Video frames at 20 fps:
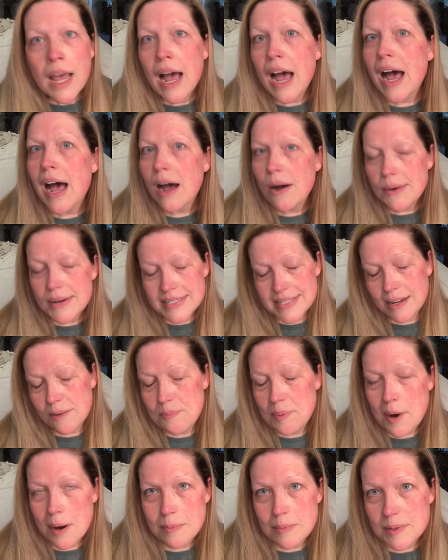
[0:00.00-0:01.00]
I always
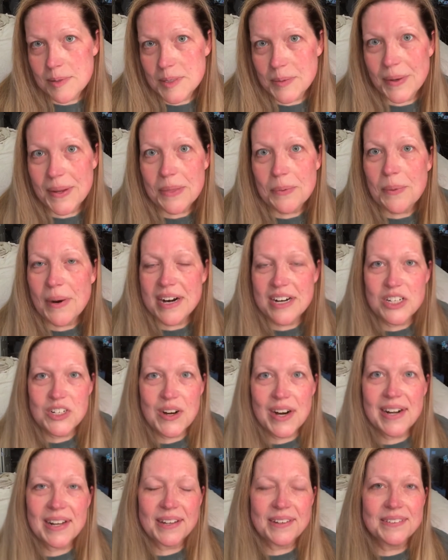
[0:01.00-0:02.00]
have problems with when I
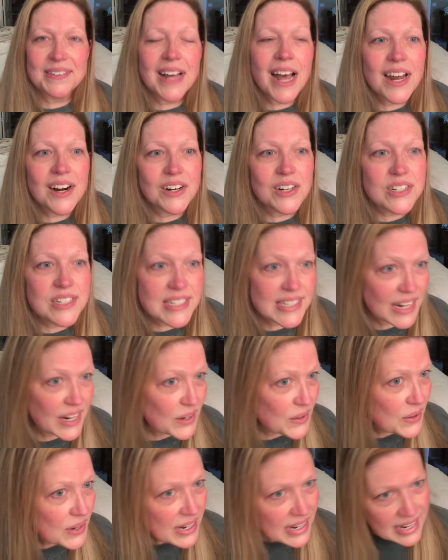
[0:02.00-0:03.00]
try to go lighter.
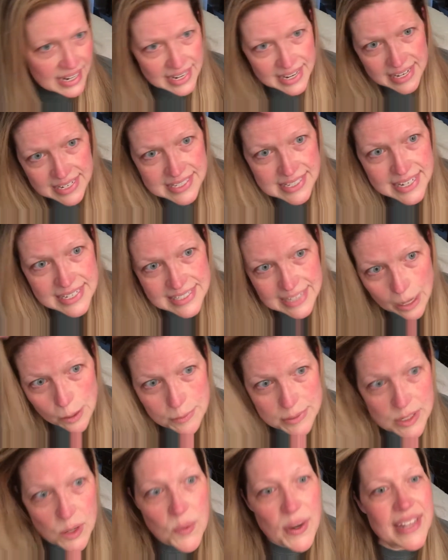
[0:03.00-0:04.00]
So since I
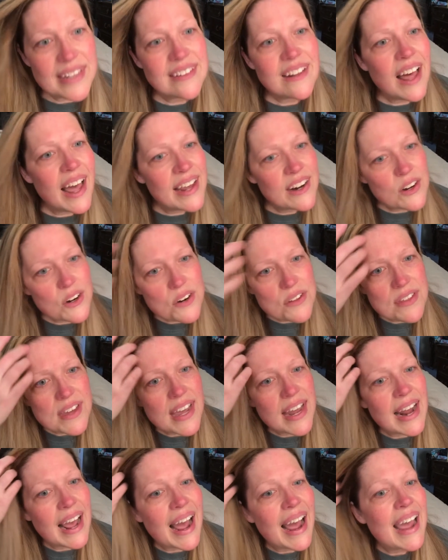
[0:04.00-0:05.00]
was going lighter
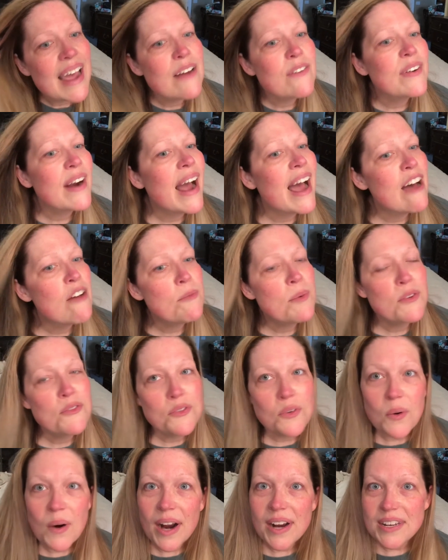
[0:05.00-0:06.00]
than I ever have
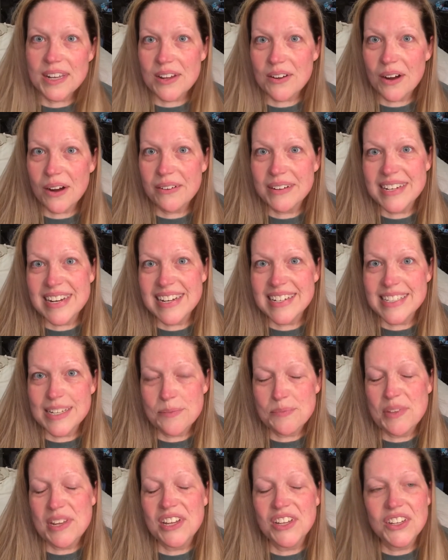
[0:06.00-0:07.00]
before, I knew I would need
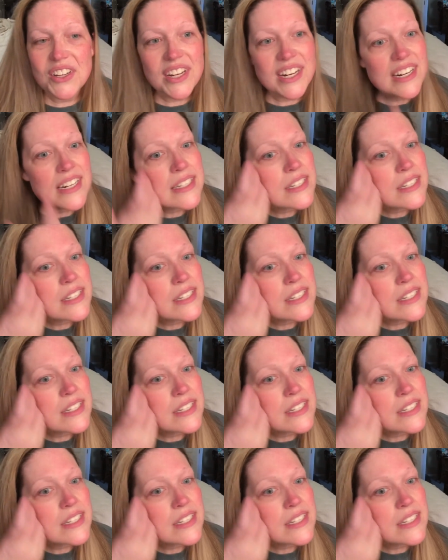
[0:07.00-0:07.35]
something good.